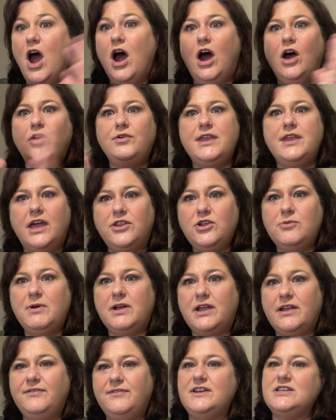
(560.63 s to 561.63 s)
Oh, the other
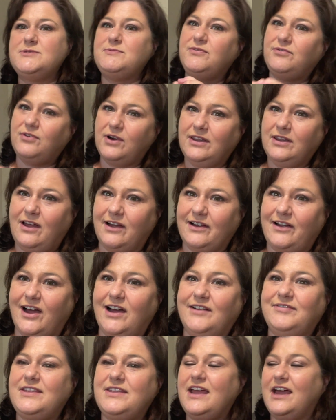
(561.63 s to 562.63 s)
book I finished before I log
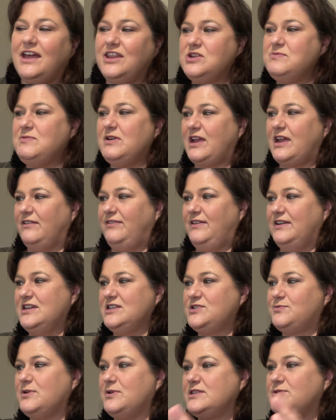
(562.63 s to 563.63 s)
off, the other book I
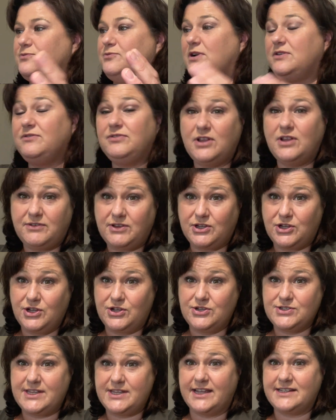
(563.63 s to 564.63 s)
finished was One Flew Over the
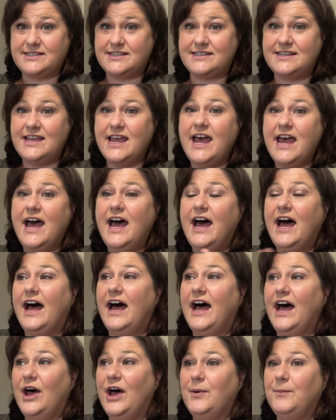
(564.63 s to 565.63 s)
Cuckoo's Nest
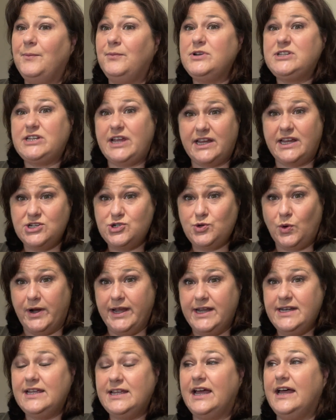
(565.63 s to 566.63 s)
um, which I
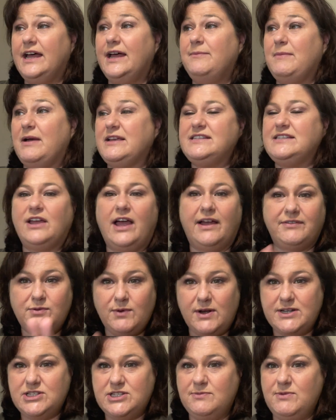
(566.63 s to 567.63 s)
enjoyed. Um, I still have to
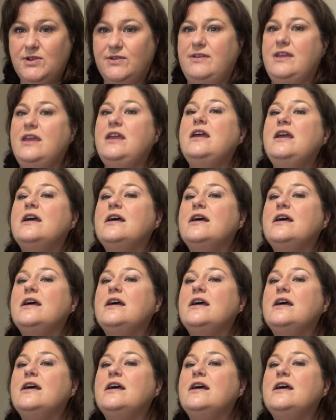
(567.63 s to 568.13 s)
watch the movie.